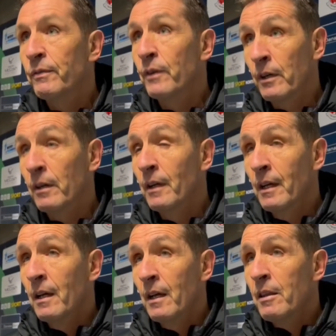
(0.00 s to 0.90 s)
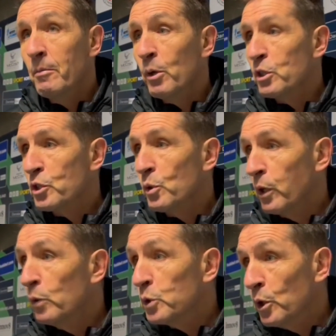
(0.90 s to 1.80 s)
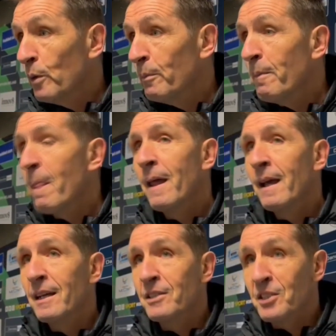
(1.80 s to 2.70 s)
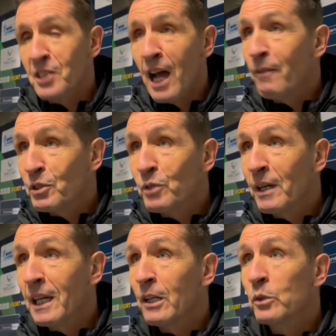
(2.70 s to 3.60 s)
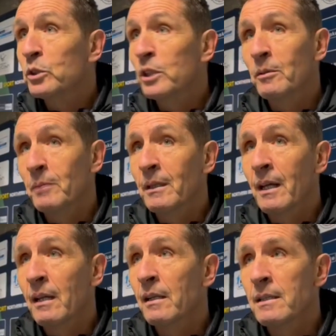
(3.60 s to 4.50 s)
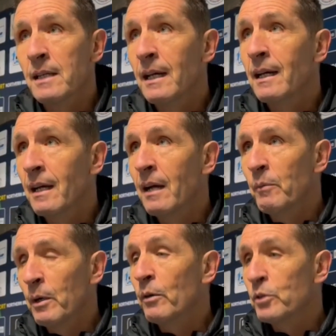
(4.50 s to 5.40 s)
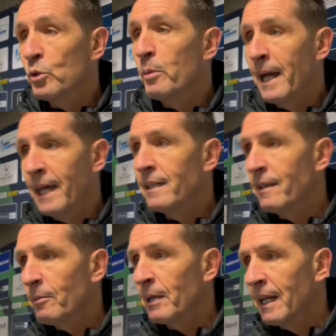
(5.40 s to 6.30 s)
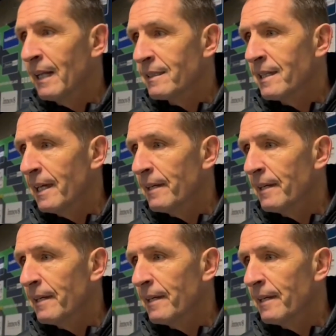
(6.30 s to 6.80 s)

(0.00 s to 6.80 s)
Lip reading: For the boys are so close to him. And the staffers are very close to him, and we're so behind David McClellan tonight.